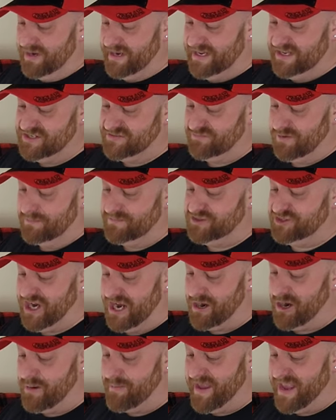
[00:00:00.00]
one is from
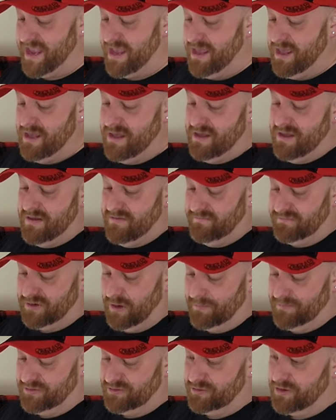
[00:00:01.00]
Jeremy
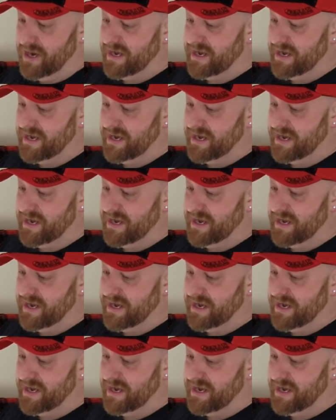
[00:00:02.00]
from